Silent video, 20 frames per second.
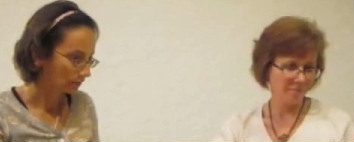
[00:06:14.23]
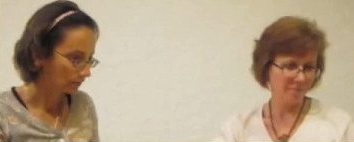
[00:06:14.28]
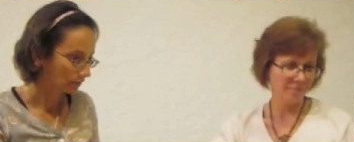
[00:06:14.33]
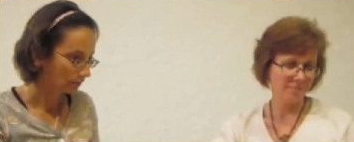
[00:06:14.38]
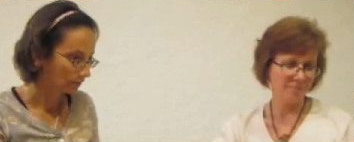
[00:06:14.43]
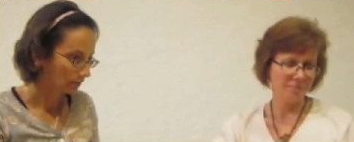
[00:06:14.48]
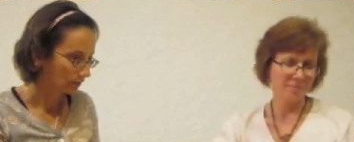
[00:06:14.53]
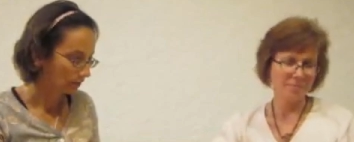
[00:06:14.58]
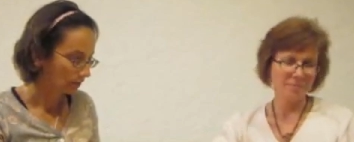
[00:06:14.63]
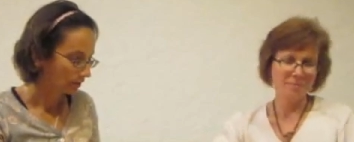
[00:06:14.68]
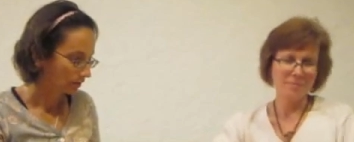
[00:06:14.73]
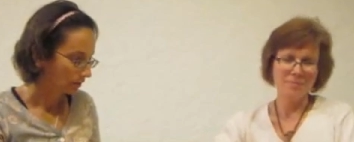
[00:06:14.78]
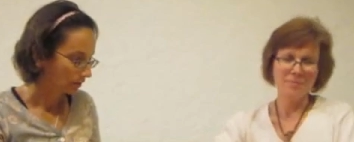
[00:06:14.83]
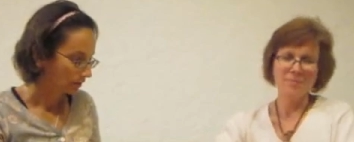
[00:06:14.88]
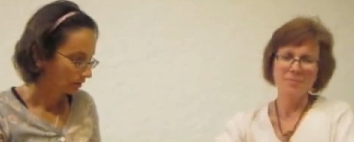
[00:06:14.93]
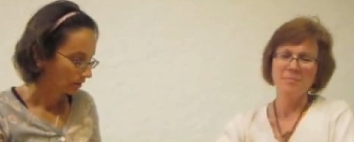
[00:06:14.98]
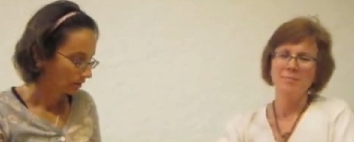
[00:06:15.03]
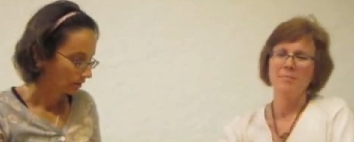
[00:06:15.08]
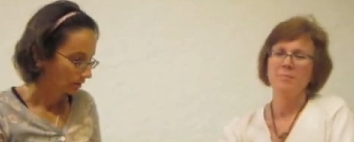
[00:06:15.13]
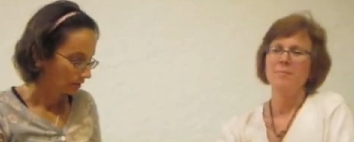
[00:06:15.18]

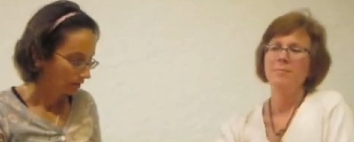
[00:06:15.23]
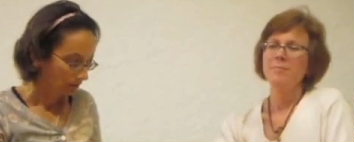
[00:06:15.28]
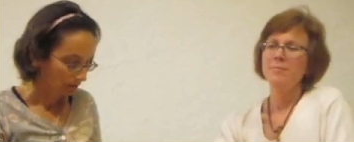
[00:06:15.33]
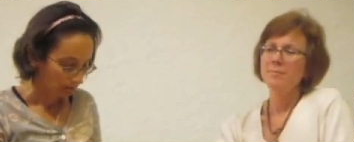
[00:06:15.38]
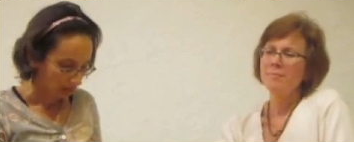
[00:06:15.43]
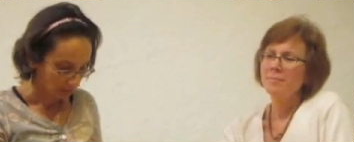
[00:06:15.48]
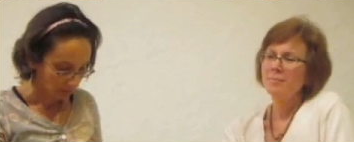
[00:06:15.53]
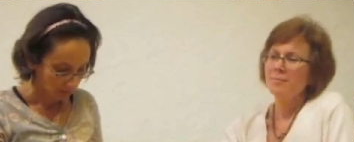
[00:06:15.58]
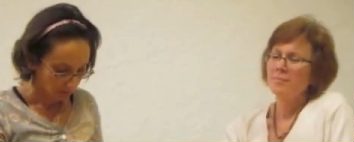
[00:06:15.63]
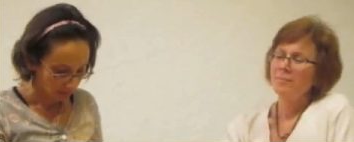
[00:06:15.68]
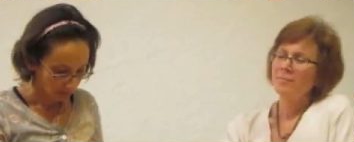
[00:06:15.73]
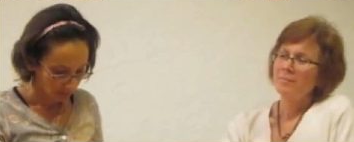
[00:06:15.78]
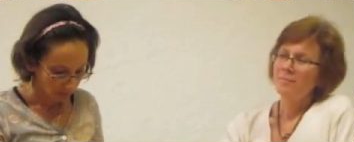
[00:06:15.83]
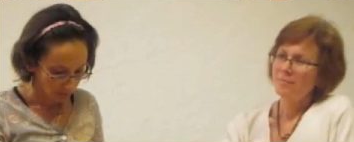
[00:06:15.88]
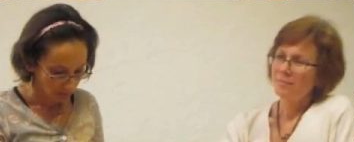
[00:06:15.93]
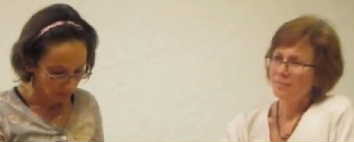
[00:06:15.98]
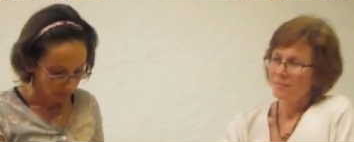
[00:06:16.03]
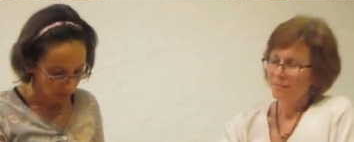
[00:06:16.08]
[no speech]